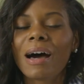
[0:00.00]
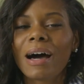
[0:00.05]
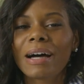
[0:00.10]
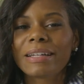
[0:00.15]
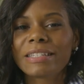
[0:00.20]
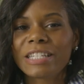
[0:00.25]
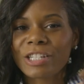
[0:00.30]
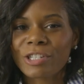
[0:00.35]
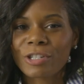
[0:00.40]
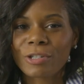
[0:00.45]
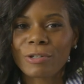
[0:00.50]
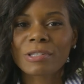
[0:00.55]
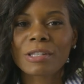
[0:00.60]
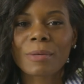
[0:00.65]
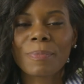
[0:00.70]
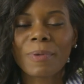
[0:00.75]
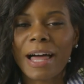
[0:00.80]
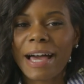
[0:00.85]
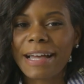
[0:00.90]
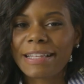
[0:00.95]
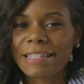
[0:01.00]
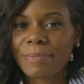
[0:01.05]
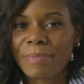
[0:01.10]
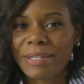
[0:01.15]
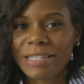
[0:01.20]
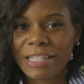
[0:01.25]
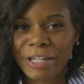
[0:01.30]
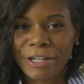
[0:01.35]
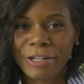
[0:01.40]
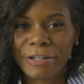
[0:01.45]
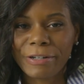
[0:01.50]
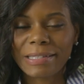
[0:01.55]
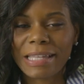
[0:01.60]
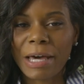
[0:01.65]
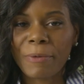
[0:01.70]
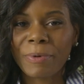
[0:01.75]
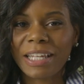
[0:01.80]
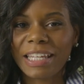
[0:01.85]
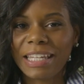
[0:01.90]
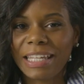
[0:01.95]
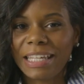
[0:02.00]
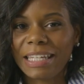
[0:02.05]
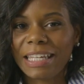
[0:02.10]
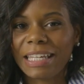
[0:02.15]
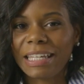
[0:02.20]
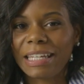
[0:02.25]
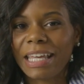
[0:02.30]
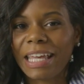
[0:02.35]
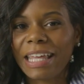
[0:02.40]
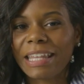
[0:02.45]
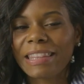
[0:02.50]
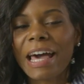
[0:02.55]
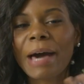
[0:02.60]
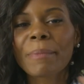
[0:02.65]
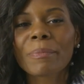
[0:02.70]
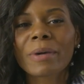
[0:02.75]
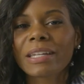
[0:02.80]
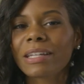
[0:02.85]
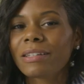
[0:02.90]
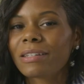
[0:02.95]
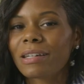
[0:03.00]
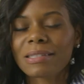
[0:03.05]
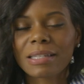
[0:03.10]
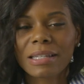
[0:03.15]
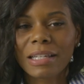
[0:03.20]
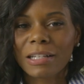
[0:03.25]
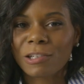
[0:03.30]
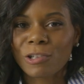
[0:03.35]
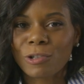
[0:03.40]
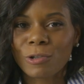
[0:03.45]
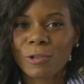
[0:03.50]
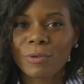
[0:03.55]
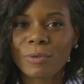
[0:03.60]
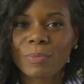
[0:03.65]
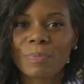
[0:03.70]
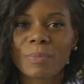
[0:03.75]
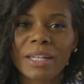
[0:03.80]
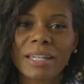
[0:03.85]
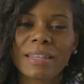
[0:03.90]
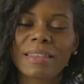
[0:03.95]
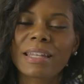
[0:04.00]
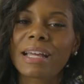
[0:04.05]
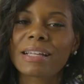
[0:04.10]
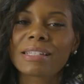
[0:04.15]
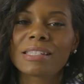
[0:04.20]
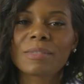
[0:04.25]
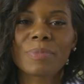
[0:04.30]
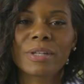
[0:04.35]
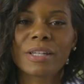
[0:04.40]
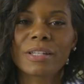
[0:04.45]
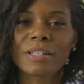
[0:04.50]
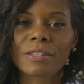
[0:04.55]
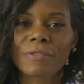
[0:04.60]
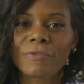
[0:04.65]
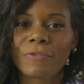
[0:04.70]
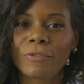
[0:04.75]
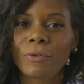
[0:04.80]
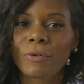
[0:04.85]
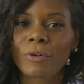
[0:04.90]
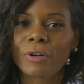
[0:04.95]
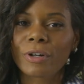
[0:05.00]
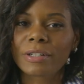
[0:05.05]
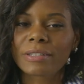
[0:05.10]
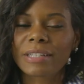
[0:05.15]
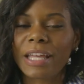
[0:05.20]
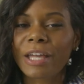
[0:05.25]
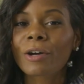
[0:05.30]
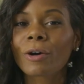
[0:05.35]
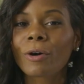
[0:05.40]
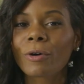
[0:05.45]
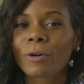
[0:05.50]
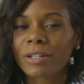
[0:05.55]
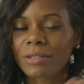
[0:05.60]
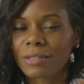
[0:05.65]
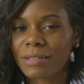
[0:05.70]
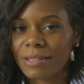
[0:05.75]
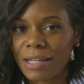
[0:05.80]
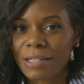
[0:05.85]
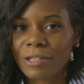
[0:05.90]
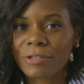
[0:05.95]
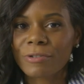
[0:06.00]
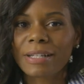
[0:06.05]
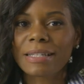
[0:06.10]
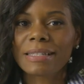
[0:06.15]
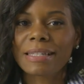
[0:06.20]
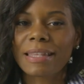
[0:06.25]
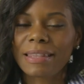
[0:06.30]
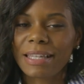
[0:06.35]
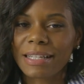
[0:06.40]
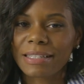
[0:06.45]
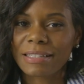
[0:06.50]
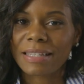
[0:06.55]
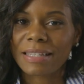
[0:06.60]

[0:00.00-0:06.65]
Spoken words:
additional supplies and materials that we needed, and that money doesn't include money that I spent for decor and accessories and things of